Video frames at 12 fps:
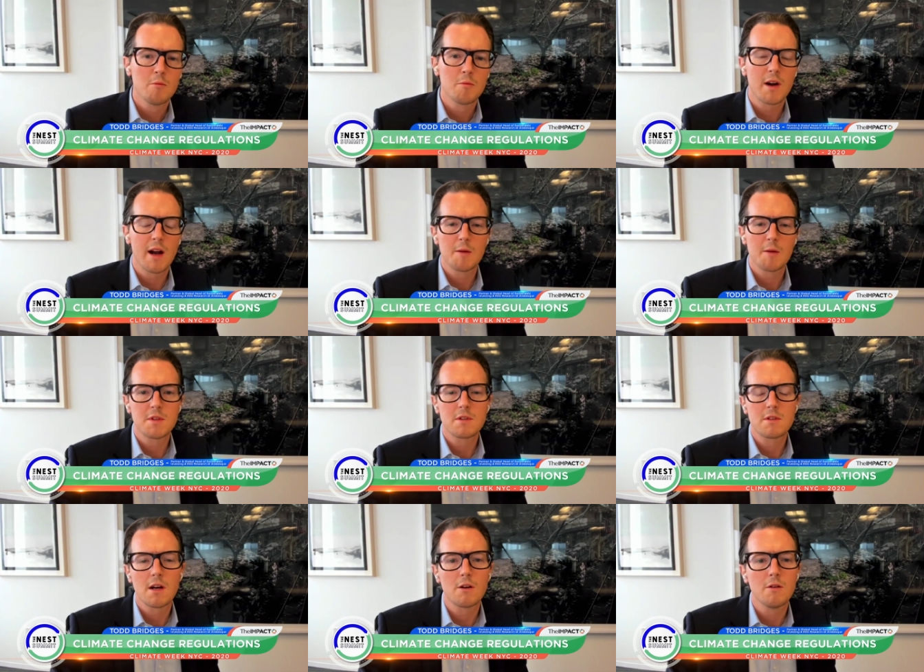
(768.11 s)
perhaps is
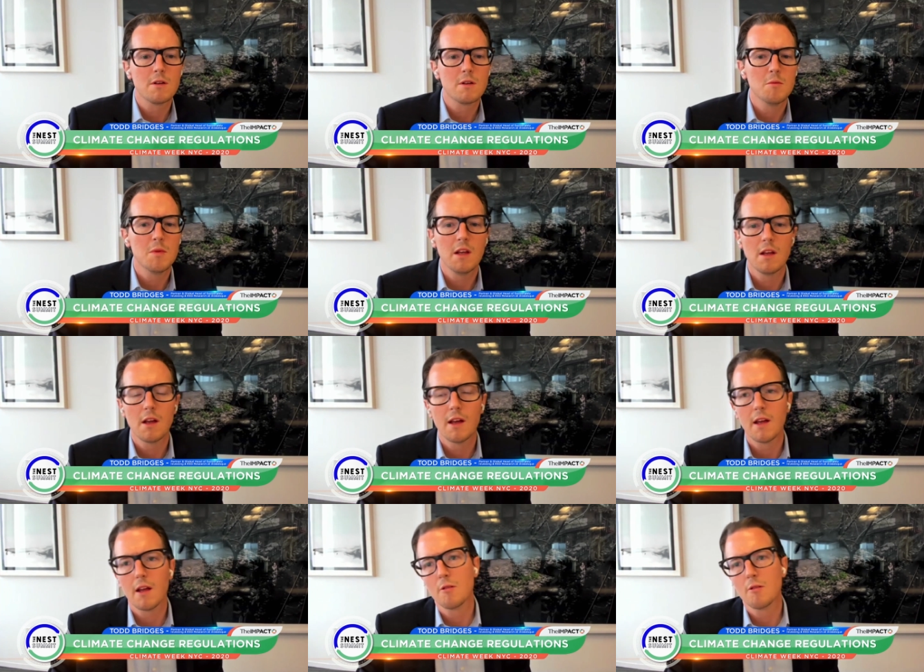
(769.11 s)
not going to be
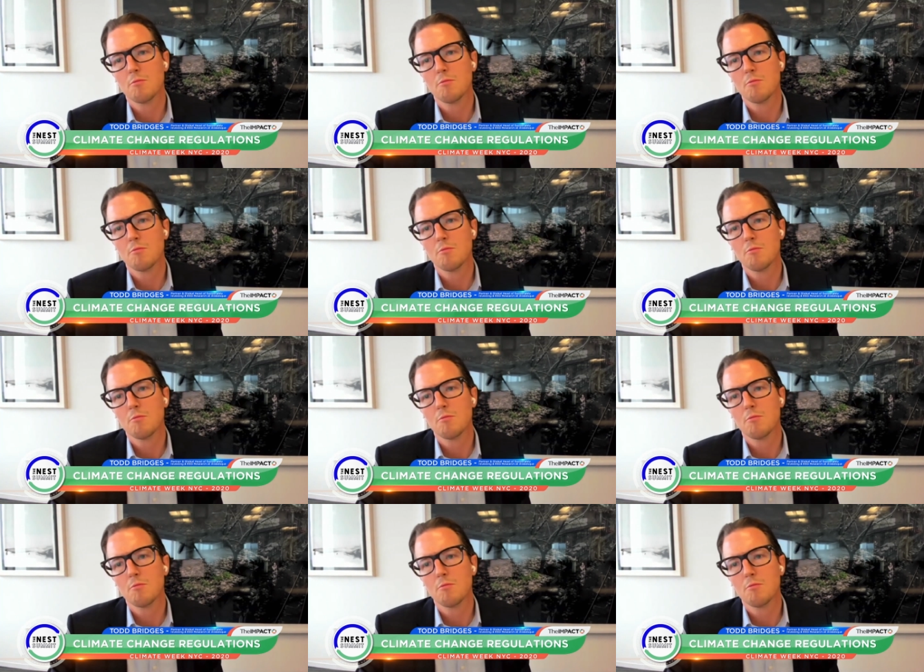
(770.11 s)
a